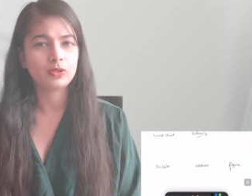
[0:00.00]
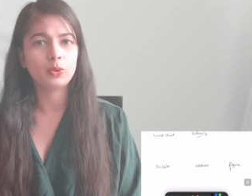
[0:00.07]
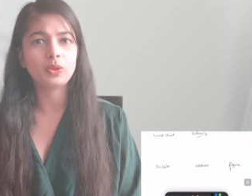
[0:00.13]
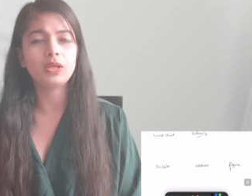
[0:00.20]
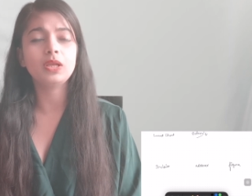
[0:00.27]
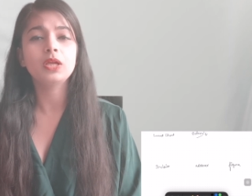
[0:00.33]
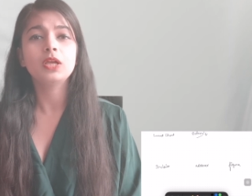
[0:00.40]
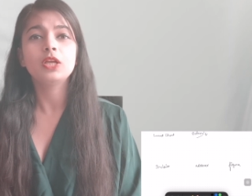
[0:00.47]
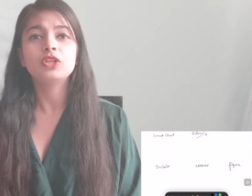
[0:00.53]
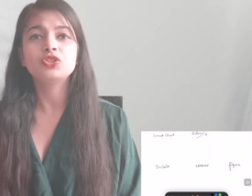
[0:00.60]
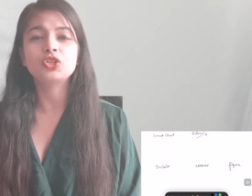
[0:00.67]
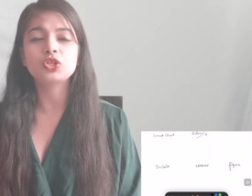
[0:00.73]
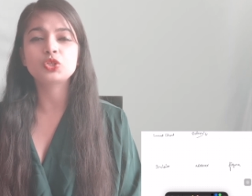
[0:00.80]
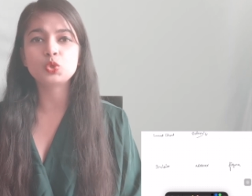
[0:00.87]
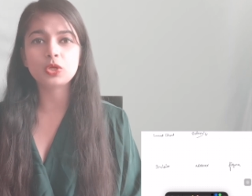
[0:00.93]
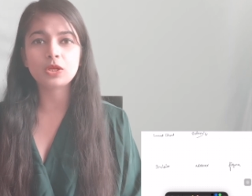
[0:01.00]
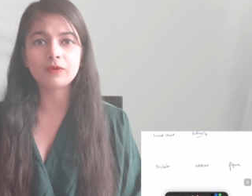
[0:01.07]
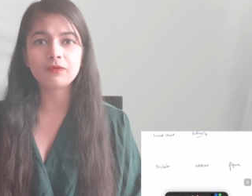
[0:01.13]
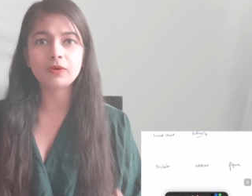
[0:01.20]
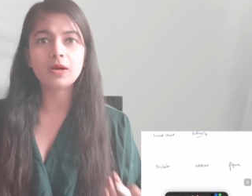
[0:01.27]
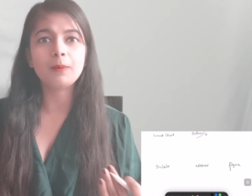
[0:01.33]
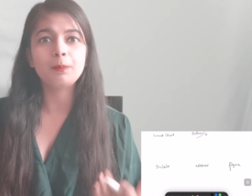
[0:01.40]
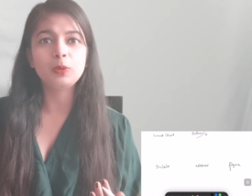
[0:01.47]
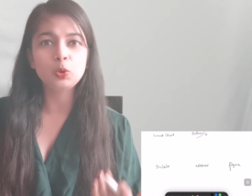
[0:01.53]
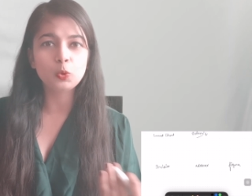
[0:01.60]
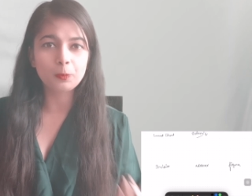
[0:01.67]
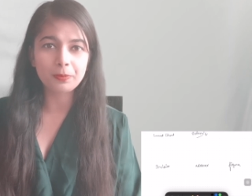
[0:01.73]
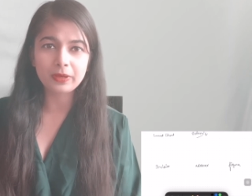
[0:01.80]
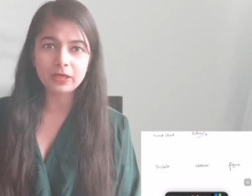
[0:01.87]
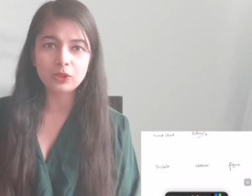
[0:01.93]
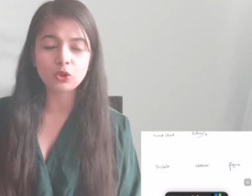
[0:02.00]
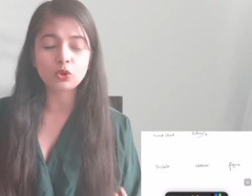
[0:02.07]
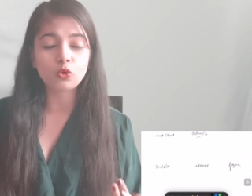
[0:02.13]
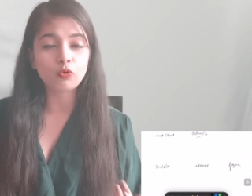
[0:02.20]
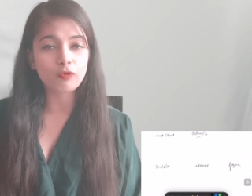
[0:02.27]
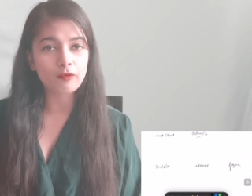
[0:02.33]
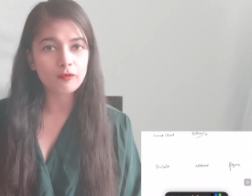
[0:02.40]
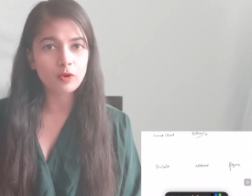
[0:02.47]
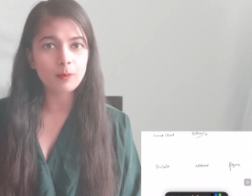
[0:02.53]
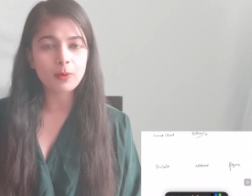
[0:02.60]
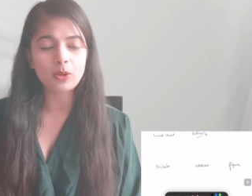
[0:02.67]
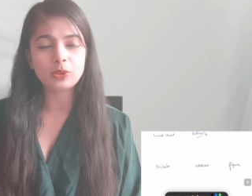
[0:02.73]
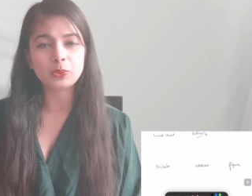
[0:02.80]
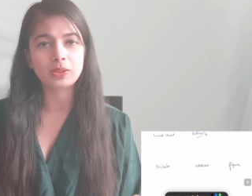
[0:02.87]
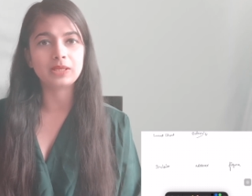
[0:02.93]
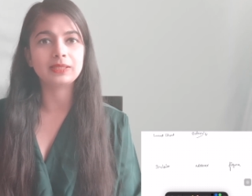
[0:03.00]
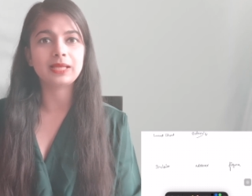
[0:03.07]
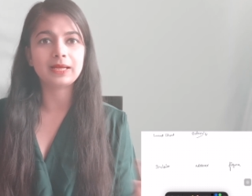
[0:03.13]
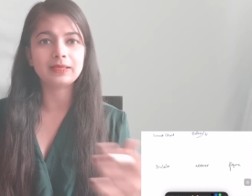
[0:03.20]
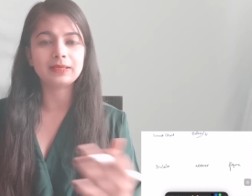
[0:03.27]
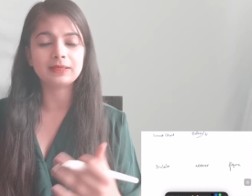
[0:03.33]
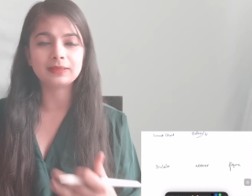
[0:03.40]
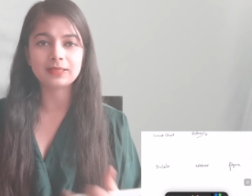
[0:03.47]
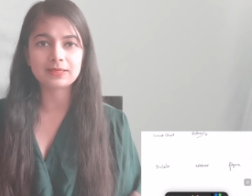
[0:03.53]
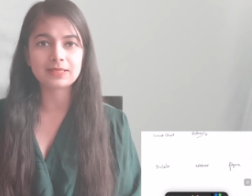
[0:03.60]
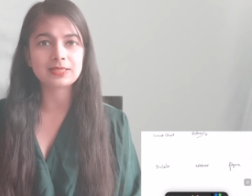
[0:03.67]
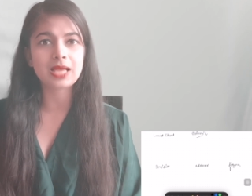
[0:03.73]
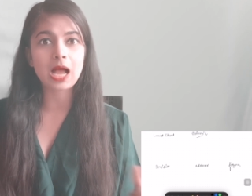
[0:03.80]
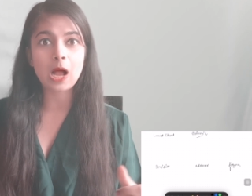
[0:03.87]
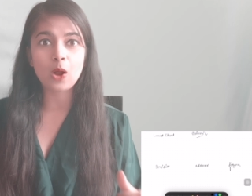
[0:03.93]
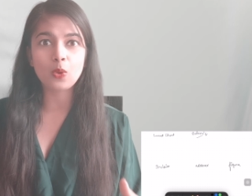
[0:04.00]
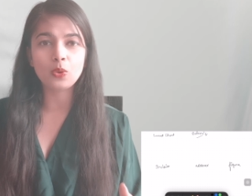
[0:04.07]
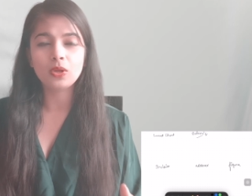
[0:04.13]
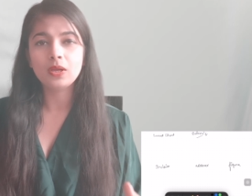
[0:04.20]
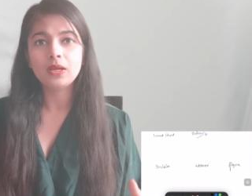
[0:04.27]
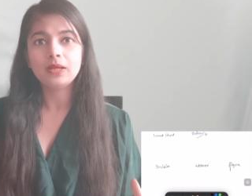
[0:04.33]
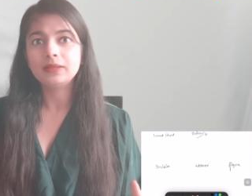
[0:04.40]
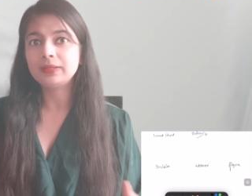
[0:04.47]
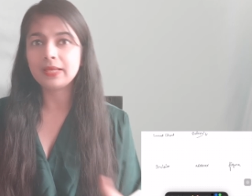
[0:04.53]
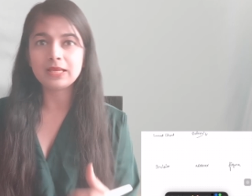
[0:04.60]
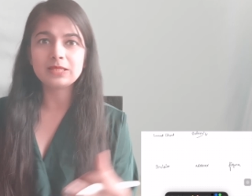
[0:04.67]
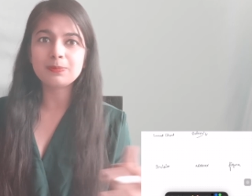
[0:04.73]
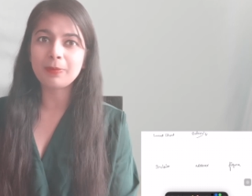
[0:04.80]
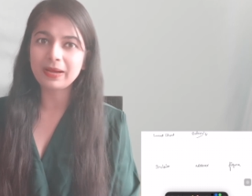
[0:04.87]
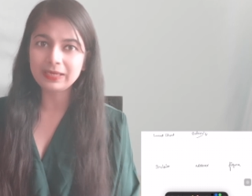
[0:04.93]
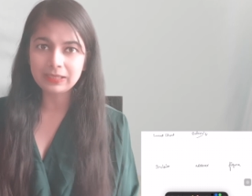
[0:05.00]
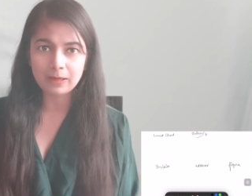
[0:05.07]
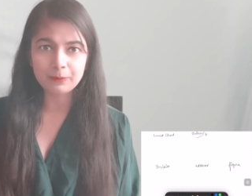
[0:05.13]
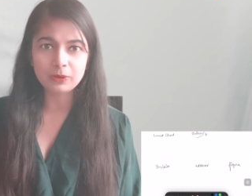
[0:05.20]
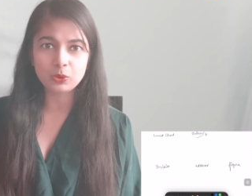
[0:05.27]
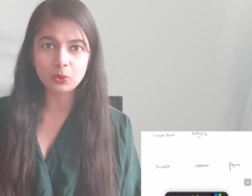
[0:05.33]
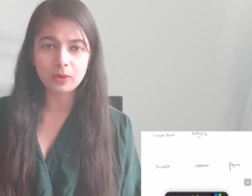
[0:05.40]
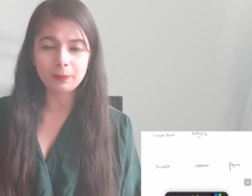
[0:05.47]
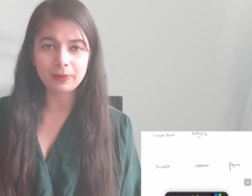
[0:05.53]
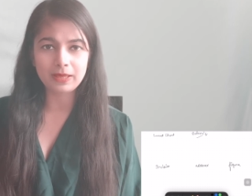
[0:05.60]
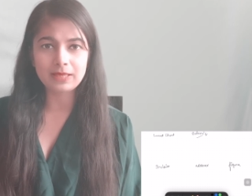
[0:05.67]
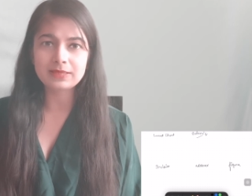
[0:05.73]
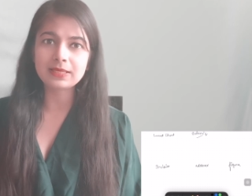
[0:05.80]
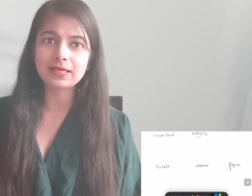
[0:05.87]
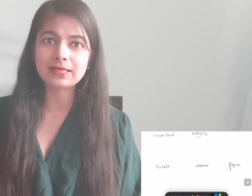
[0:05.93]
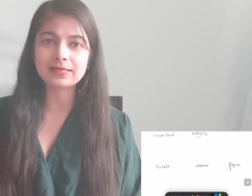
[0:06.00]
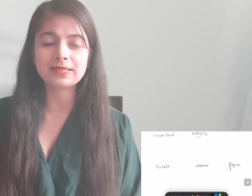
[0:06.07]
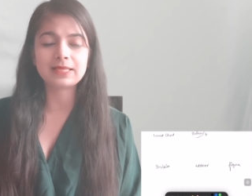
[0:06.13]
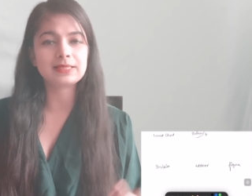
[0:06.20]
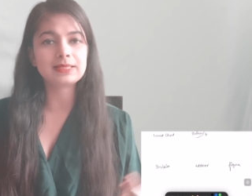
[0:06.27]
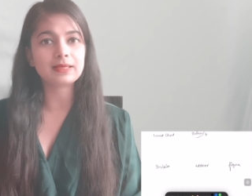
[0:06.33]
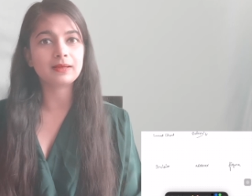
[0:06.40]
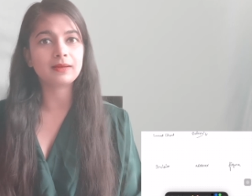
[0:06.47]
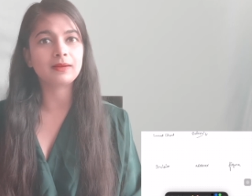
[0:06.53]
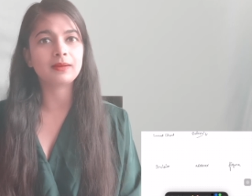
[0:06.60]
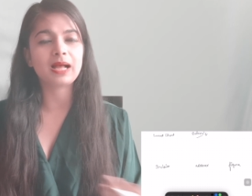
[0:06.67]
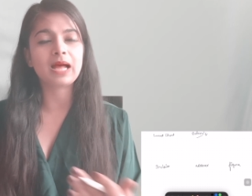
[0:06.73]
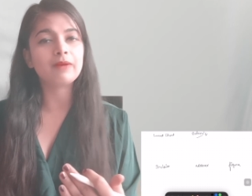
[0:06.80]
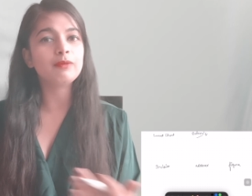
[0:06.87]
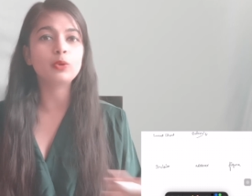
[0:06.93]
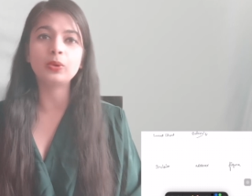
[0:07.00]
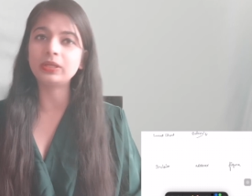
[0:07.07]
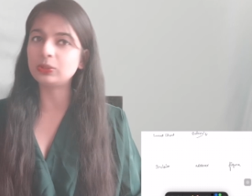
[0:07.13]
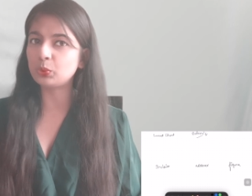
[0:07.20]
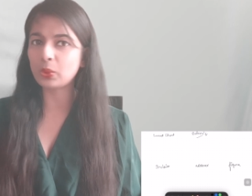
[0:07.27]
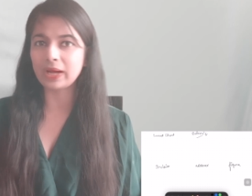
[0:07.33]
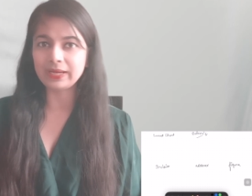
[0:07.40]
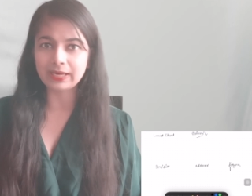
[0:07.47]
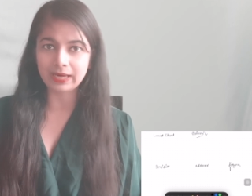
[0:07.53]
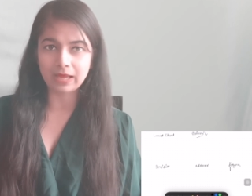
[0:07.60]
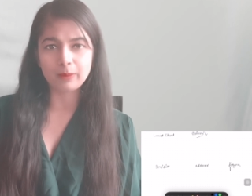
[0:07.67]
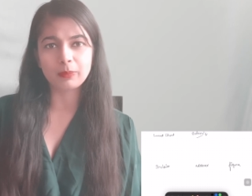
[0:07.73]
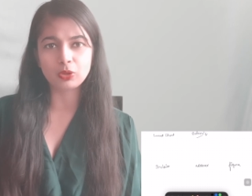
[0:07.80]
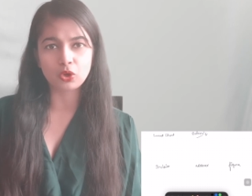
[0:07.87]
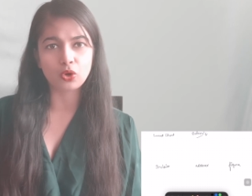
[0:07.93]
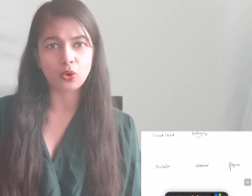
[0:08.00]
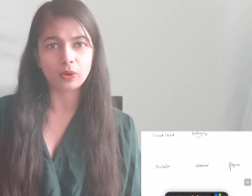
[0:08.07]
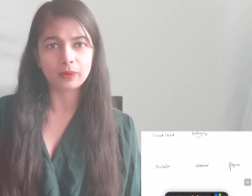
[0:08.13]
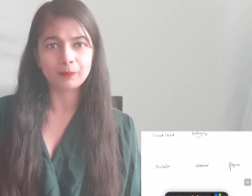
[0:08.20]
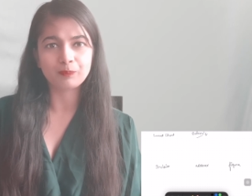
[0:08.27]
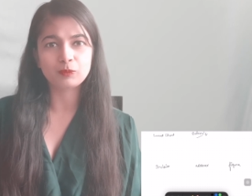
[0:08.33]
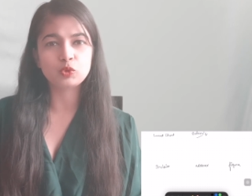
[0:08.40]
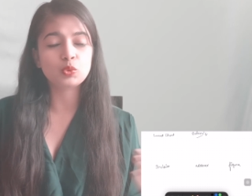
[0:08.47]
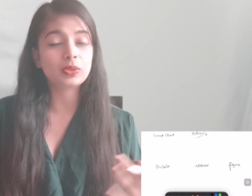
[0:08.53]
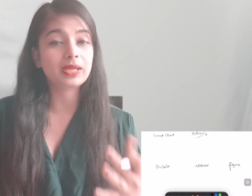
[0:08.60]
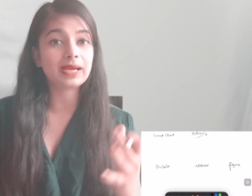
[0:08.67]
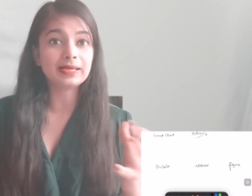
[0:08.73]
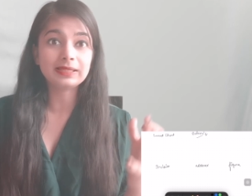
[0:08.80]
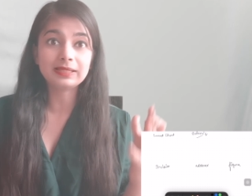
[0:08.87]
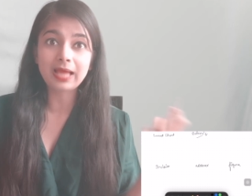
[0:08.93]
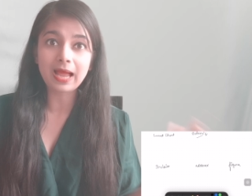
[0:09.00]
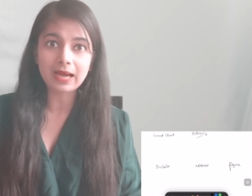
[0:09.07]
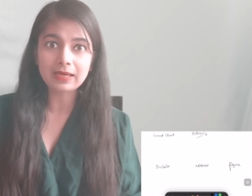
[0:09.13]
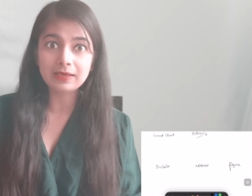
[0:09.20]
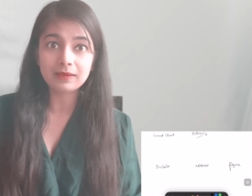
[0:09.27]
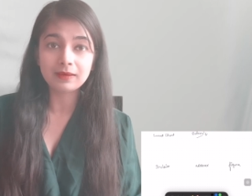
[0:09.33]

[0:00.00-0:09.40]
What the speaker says: Okay, just to give a blueprint or overview about that this is how things might come into a place. Is this are we going to write alignment or not? To get that